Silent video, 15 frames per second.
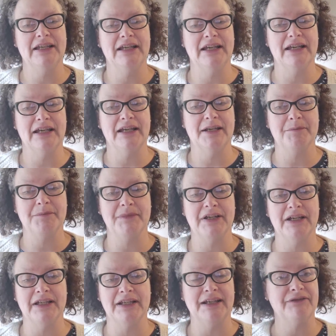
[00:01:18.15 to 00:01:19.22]

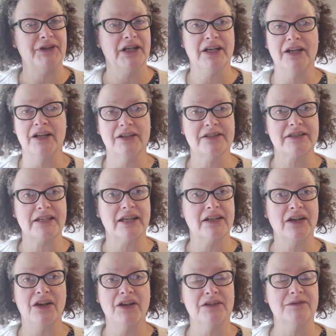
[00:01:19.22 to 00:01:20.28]
And if I can't, I
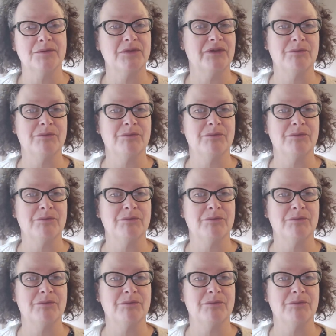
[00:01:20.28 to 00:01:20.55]
can't.